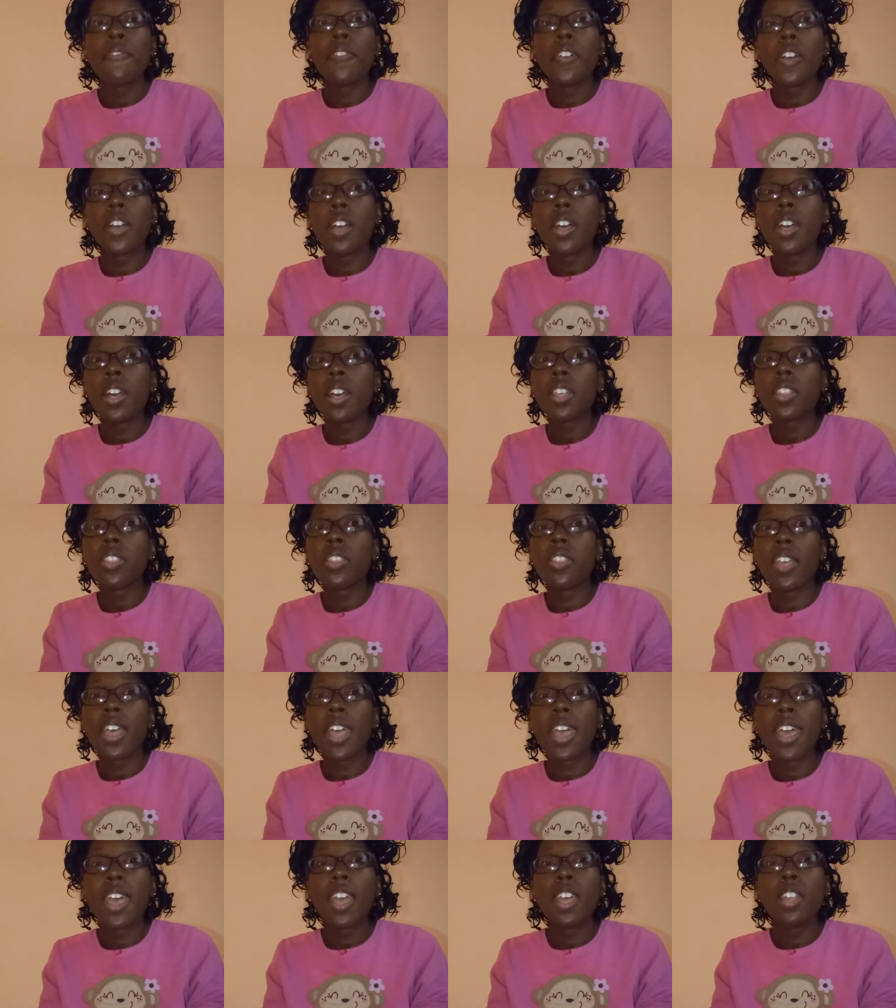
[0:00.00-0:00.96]
Fuck
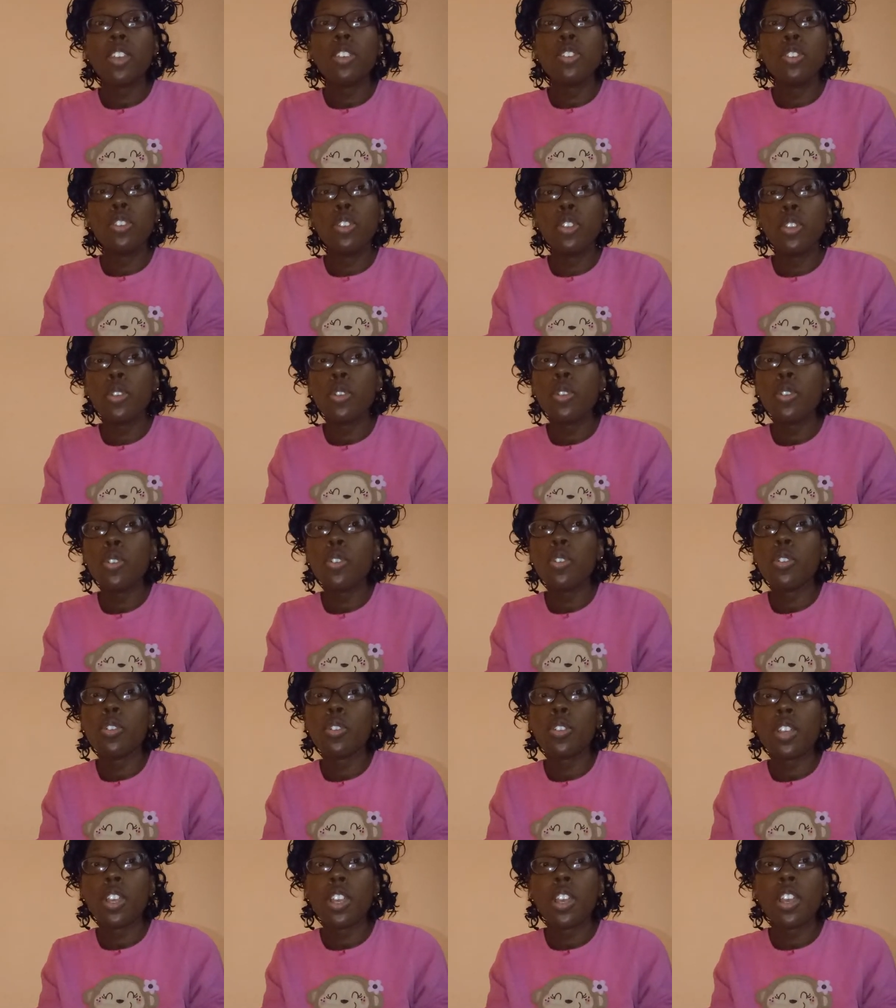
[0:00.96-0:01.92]
that
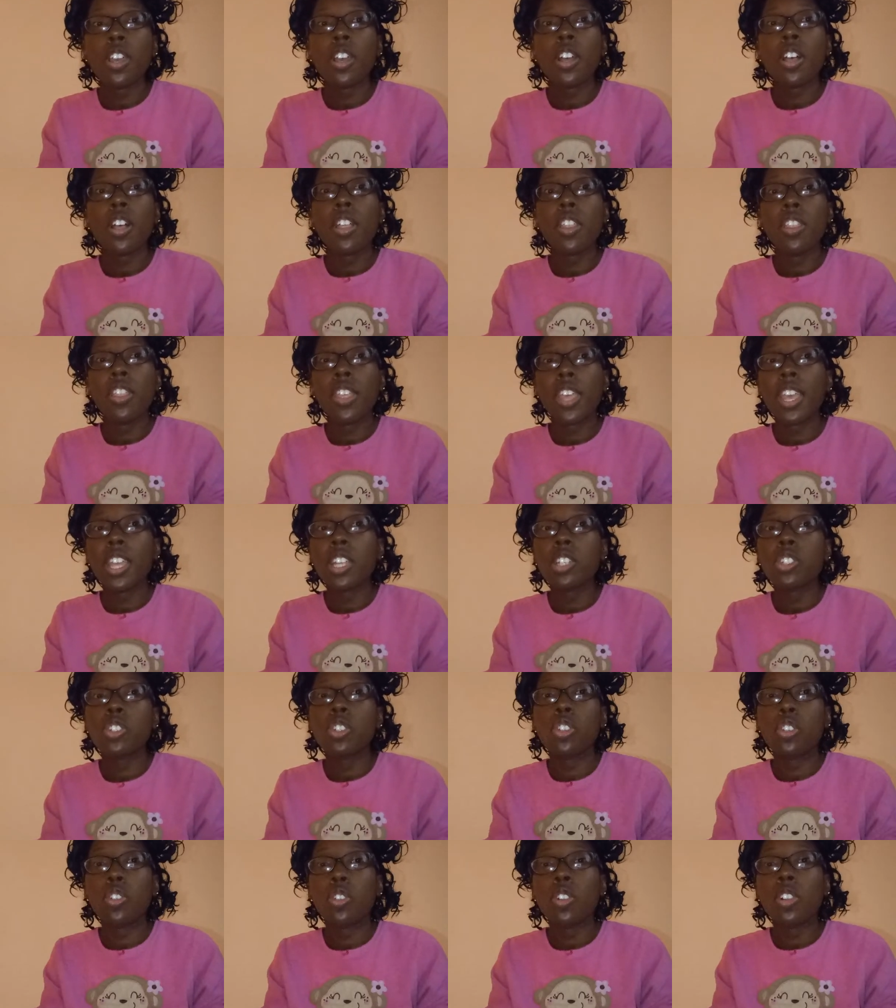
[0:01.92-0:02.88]
new girl
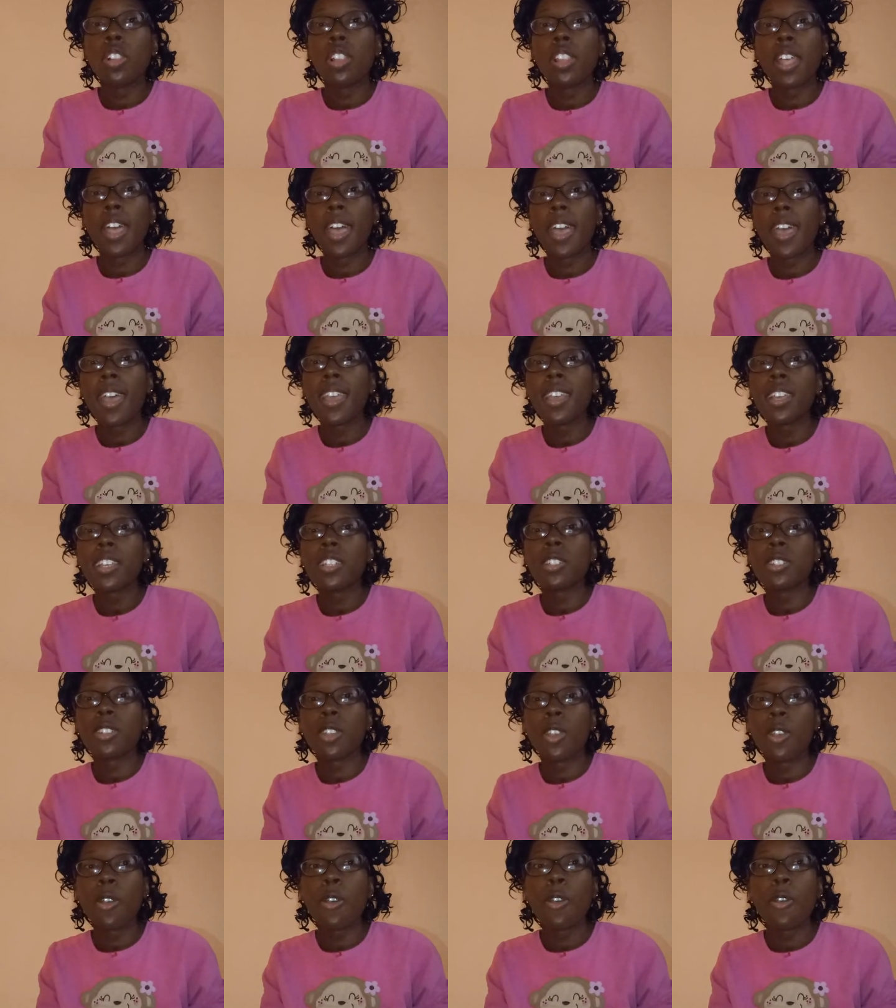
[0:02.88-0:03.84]
that you like
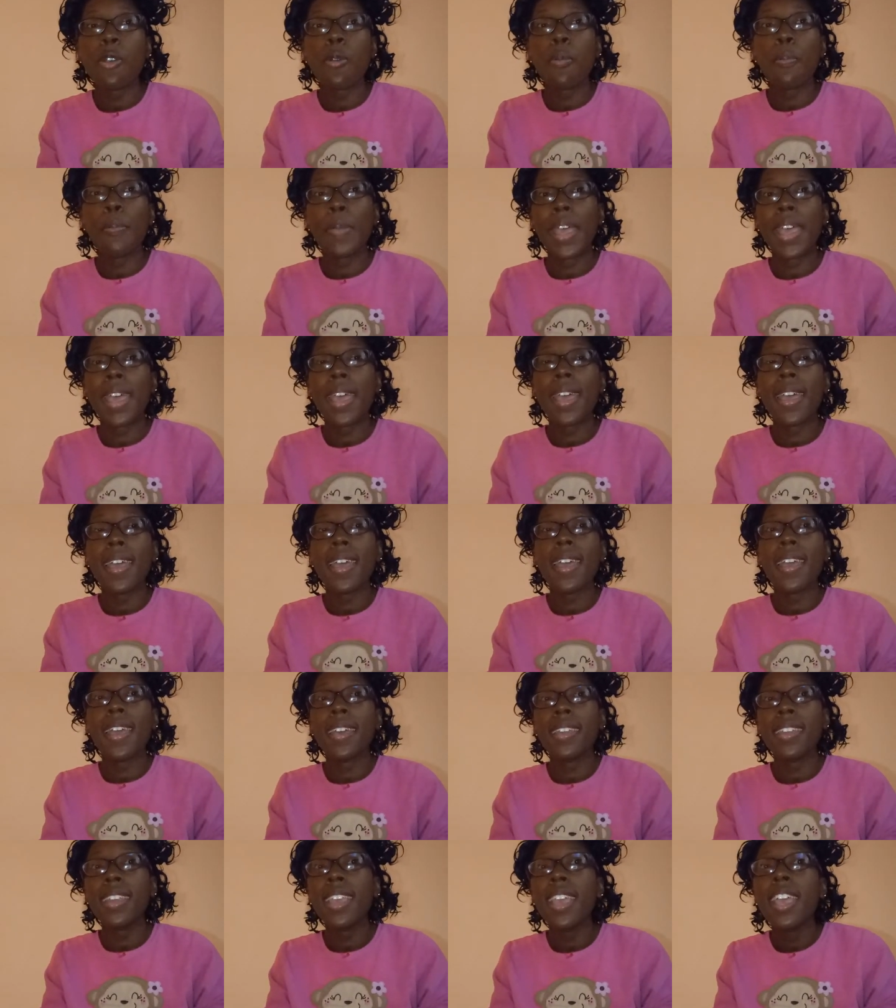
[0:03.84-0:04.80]
so
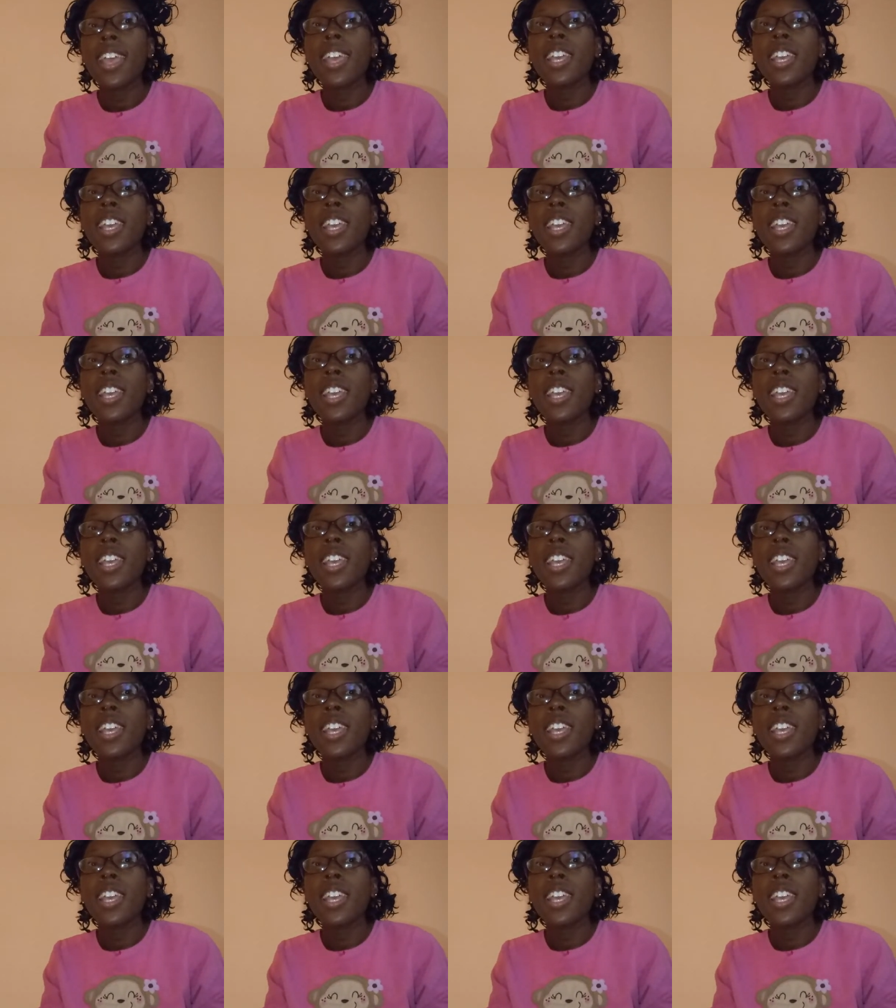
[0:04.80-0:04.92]
bad.